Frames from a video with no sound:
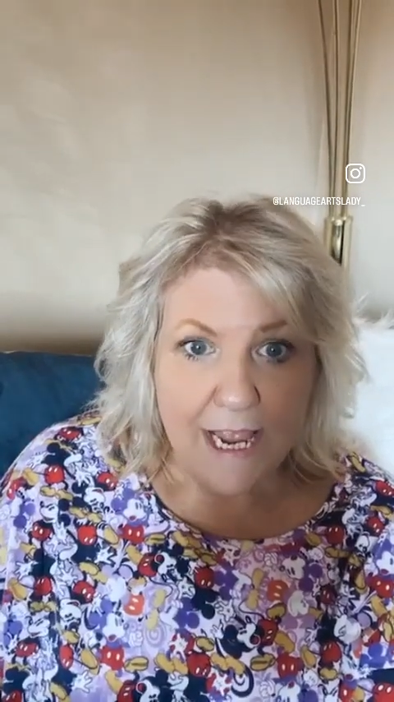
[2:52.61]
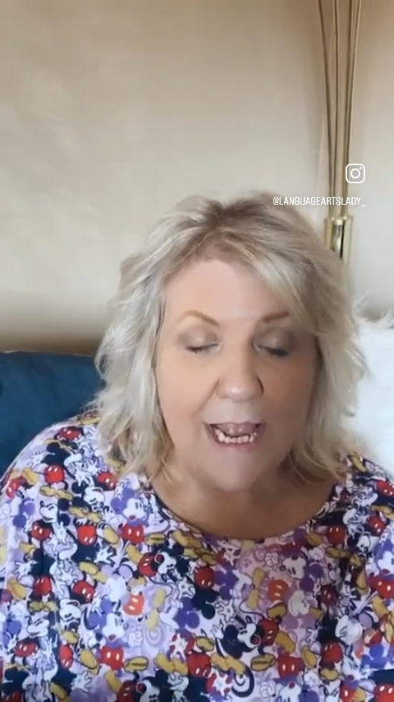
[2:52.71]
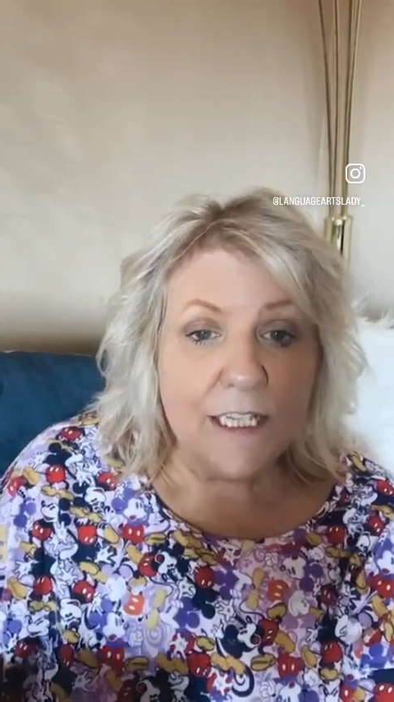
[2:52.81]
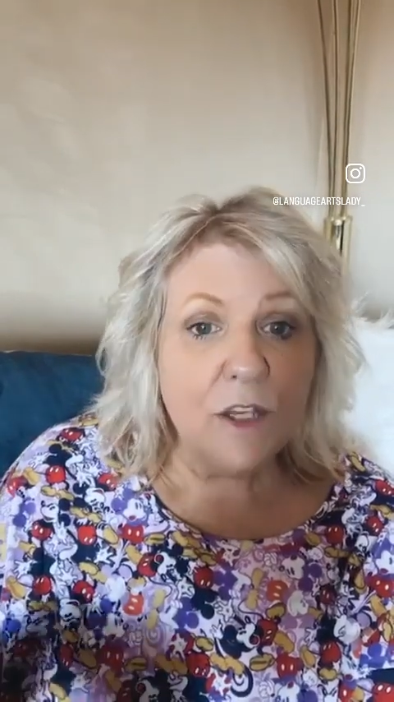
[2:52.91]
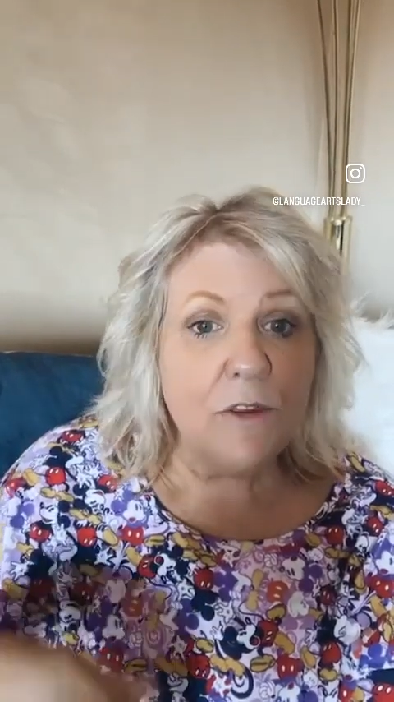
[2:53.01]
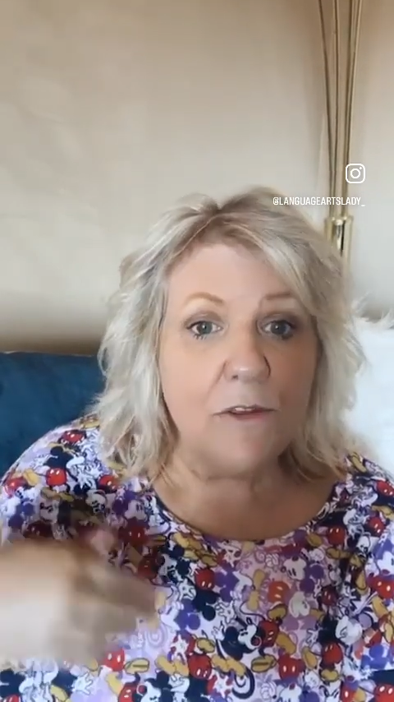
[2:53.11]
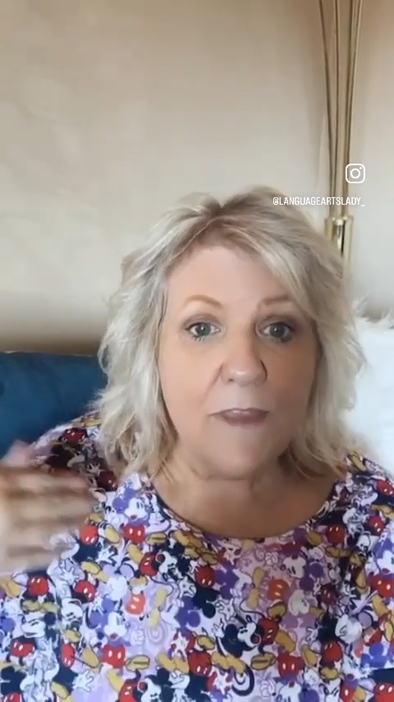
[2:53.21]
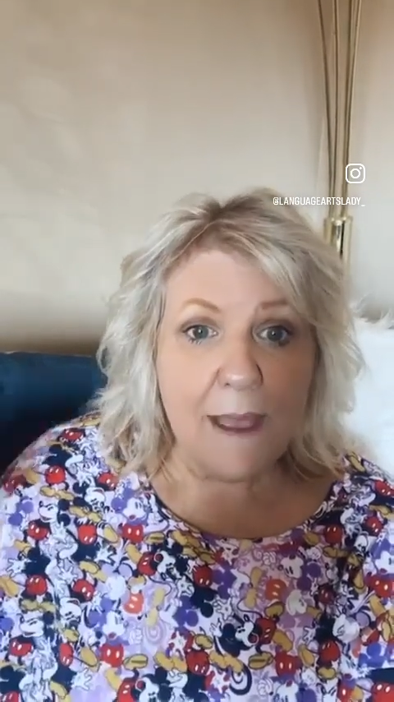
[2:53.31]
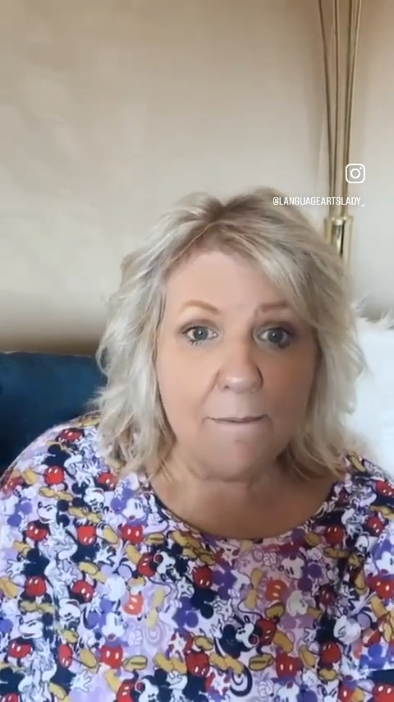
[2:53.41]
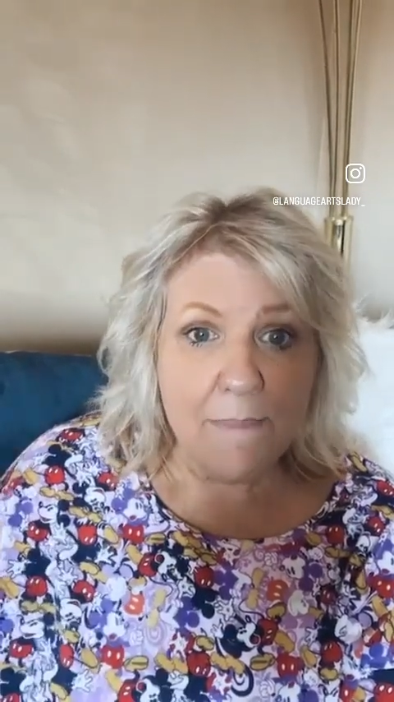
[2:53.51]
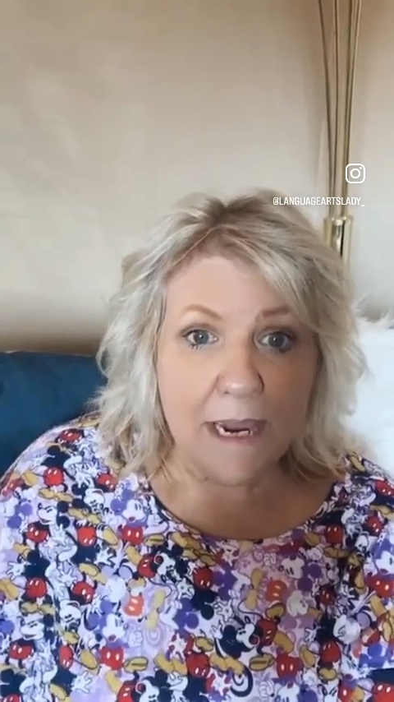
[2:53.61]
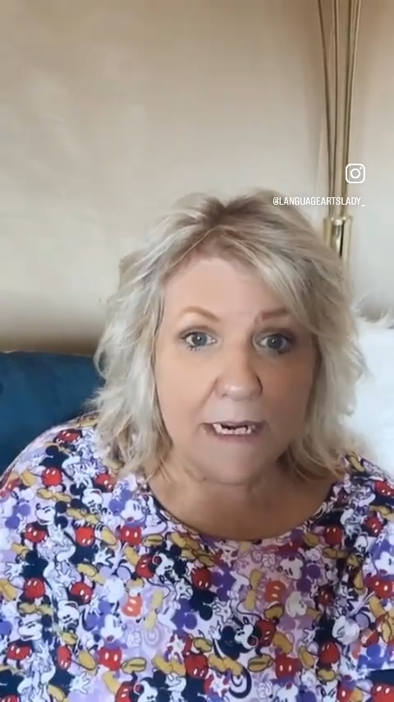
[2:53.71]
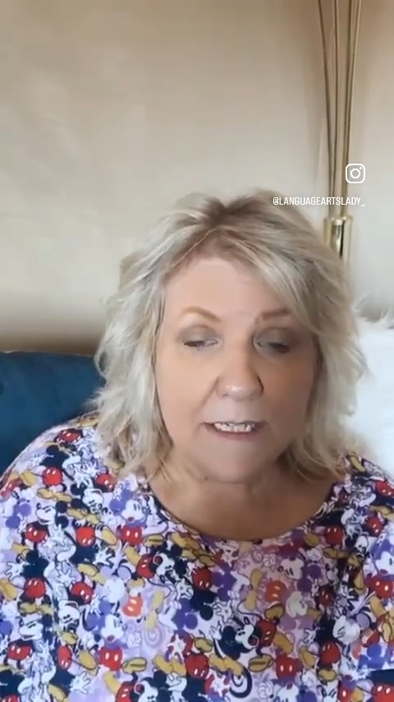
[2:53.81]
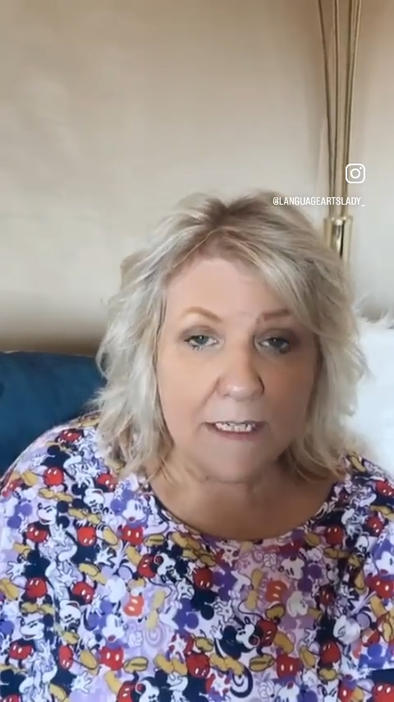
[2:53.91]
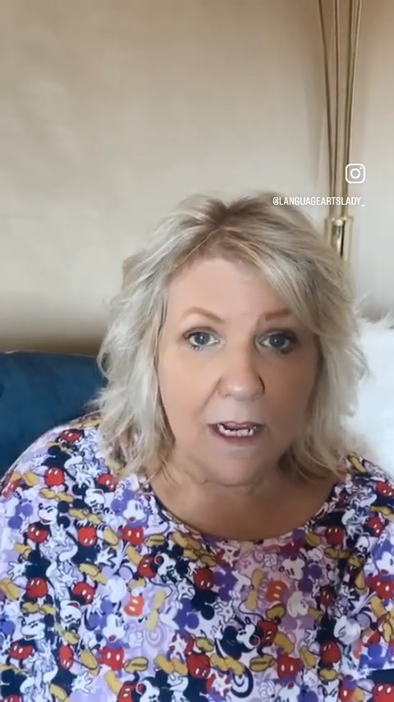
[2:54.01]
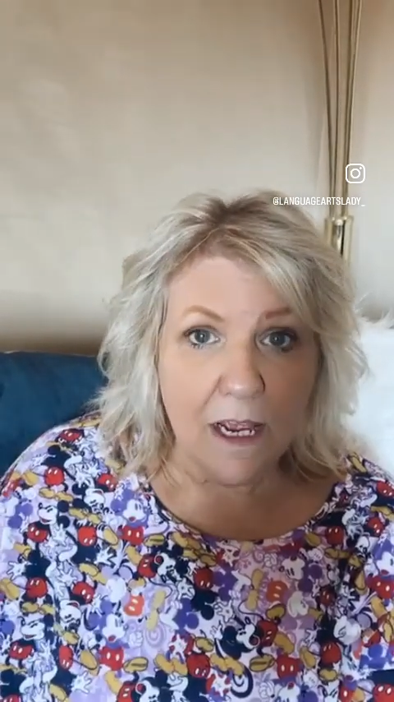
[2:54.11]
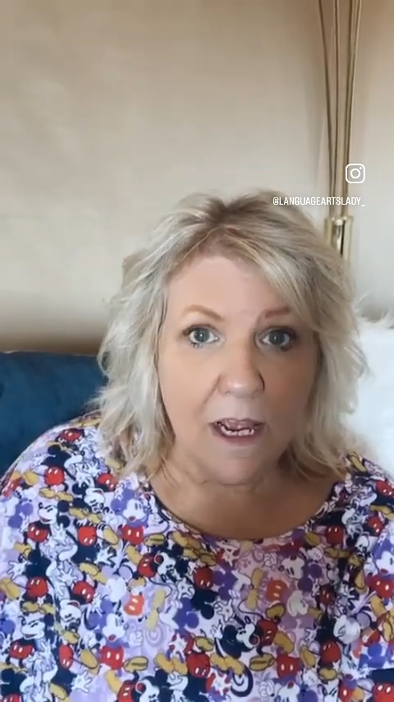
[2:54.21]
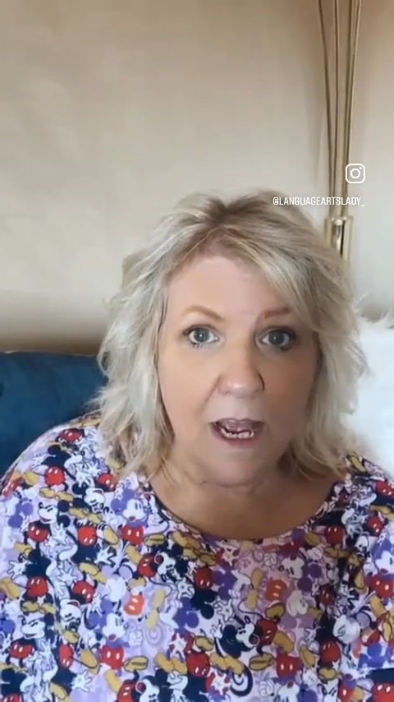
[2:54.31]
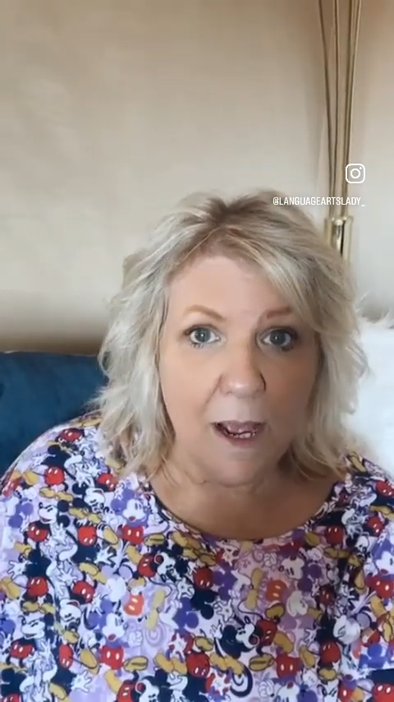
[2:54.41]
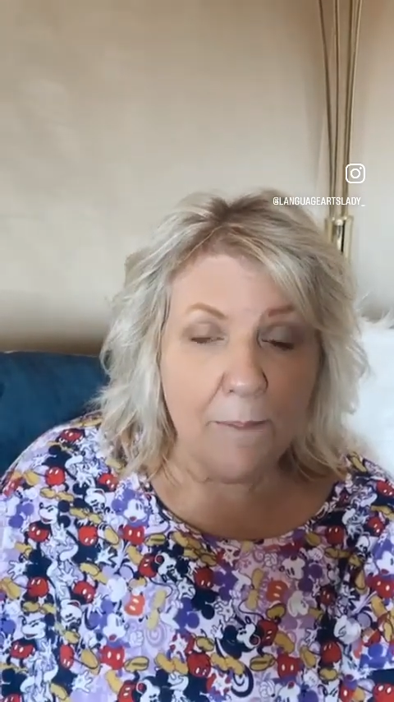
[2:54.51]
And so then that makes
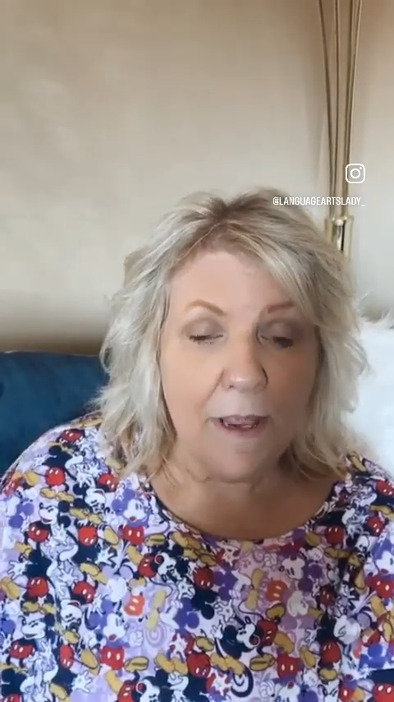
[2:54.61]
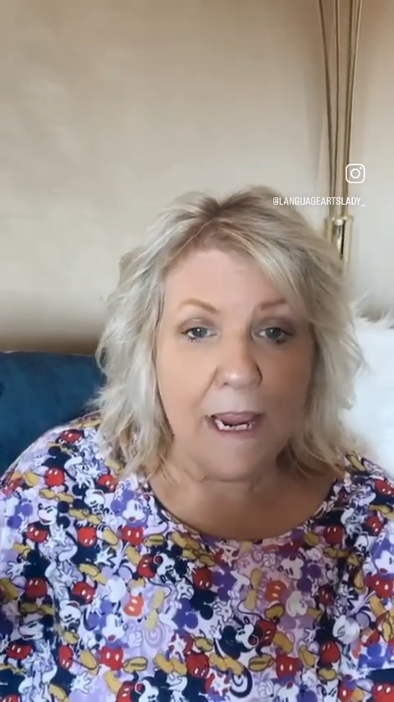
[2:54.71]
up